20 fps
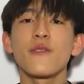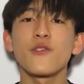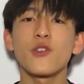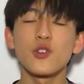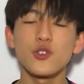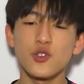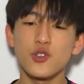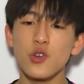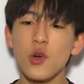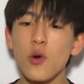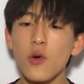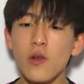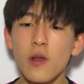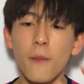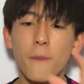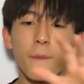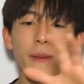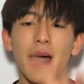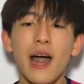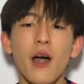of control
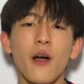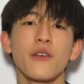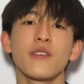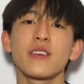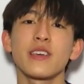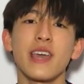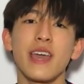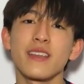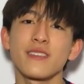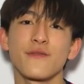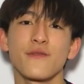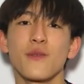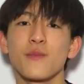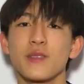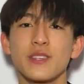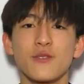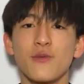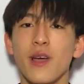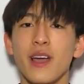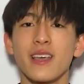and power you get from
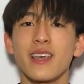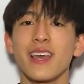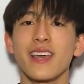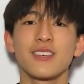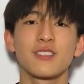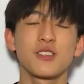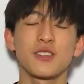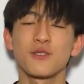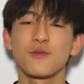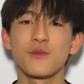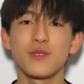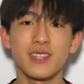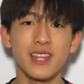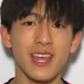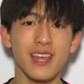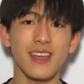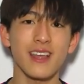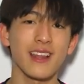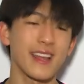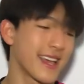this racket is just
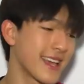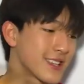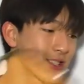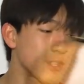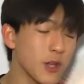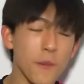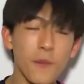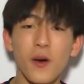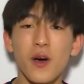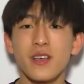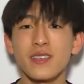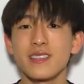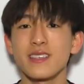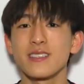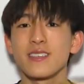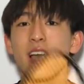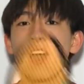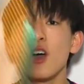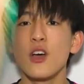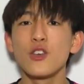ridiculous. It
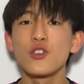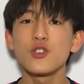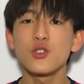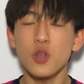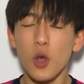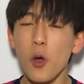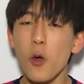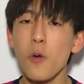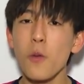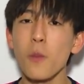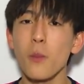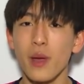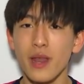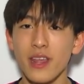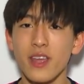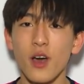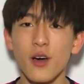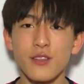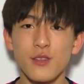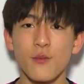surpasses so
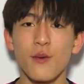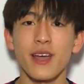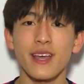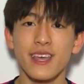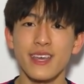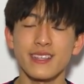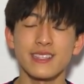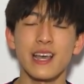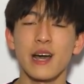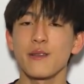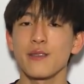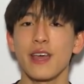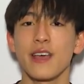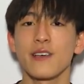many other rackets out